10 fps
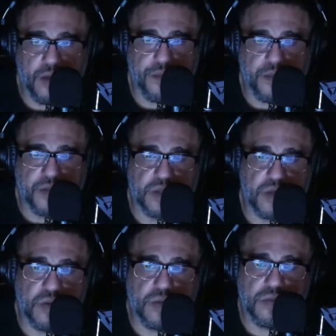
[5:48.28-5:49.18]
So,
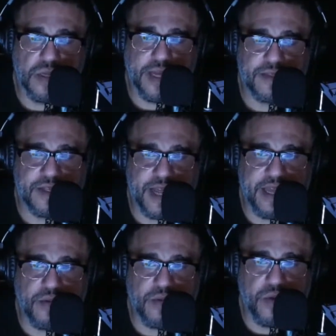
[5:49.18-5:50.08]
yeah, tonight
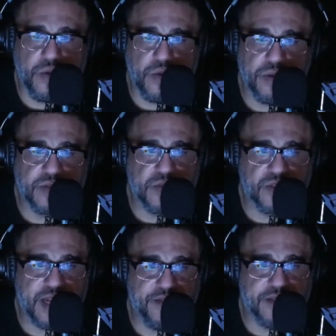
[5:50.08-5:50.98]
we were supposed to
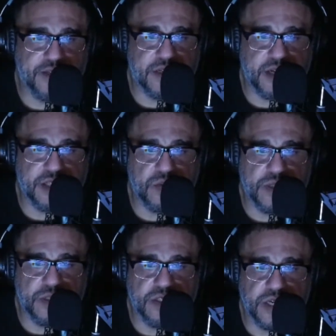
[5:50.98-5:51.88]
have a discussion with
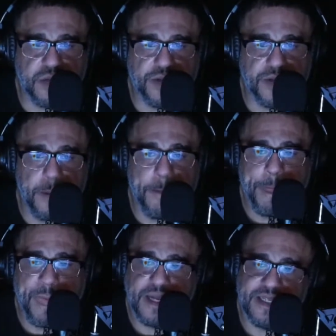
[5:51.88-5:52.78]
this gentleman.
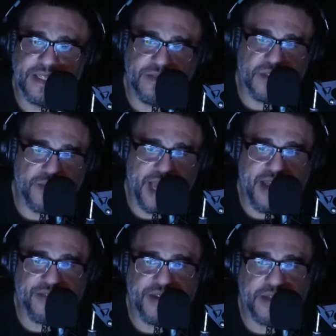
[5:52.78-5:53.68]
He seems to be
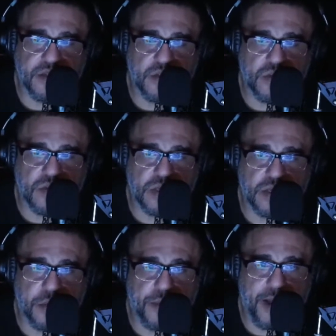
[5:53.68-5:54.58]
having a little
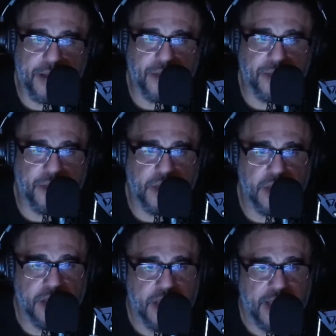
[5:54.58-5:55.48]
problem,
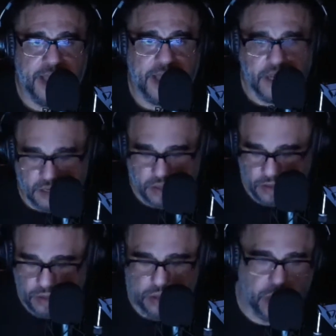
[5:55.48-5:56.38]
and
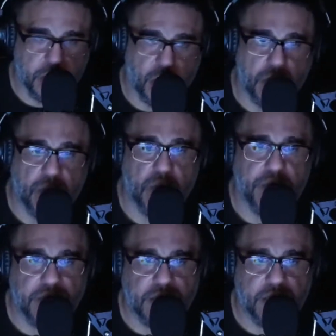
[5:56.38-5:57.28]
we're
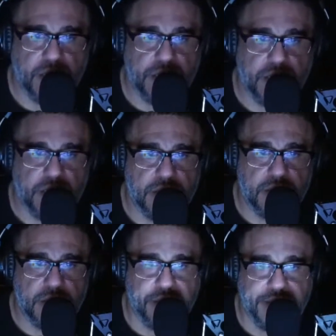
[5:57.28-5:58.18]
gonna
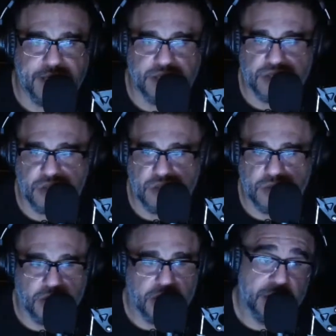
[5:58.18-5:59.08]
make the show,
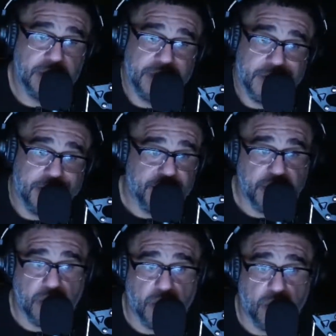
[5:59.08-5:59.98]

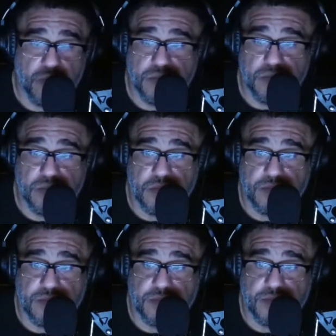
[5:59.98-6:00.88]
do
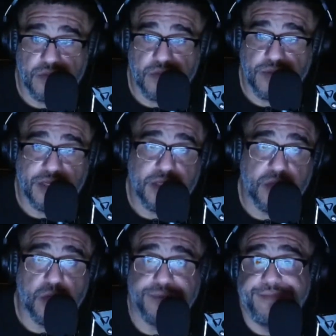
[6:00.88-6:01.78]
what it do,
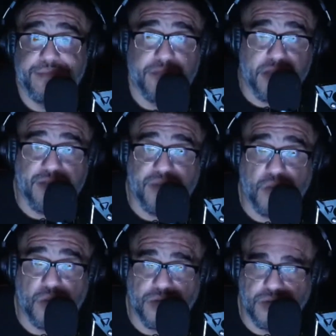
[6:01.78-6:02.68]
if you
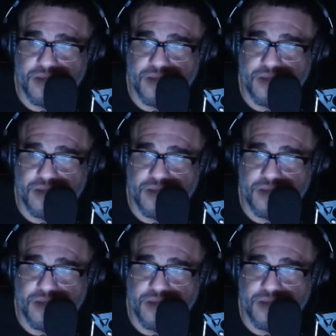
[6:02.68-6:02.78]
would.